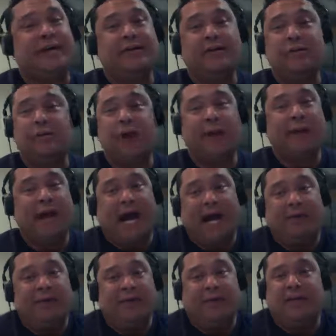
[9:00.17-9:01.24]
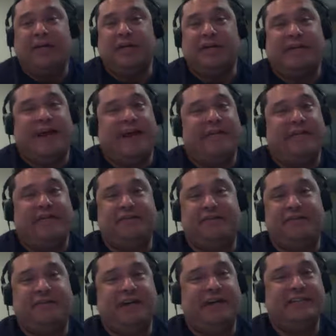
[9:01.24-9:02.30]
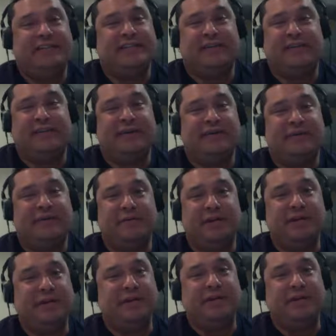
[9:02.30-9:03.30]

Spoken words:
I mean, I don't think we could have handed it to you guys any better than we did.